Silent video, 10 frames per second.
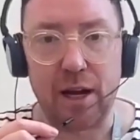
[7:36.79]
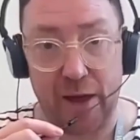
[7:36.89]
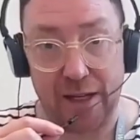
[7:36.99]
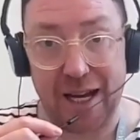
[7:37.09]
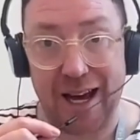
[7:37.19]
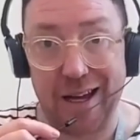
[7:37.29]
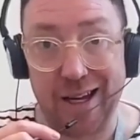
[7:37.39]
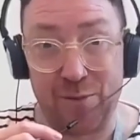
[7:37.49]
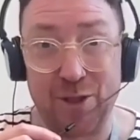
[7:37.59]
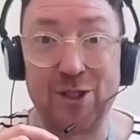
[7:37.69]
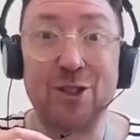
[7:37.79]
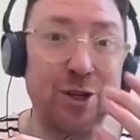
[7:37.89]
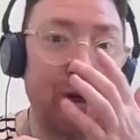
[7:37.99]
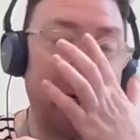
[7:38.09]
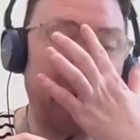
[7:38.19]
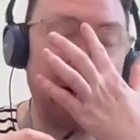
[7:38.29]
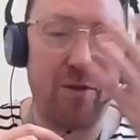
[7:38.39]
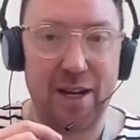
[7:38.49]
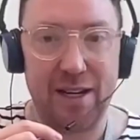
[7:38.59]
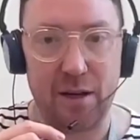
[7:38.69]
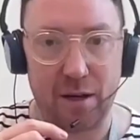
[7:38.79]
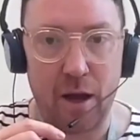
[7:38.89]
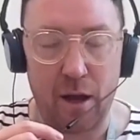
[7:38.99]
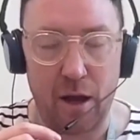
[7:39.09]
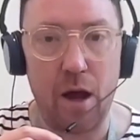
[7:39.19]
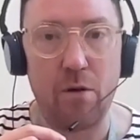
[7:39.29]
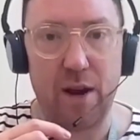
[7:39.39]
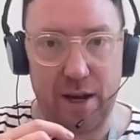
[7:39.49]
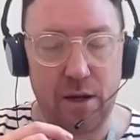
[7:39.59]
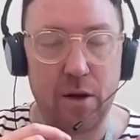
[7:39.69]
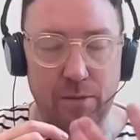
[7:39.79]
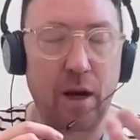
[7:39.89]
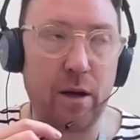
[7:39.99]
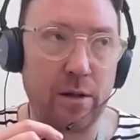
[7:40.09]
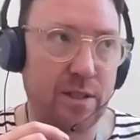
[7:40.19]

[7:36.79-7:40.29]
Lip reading: at that time was slowly being erased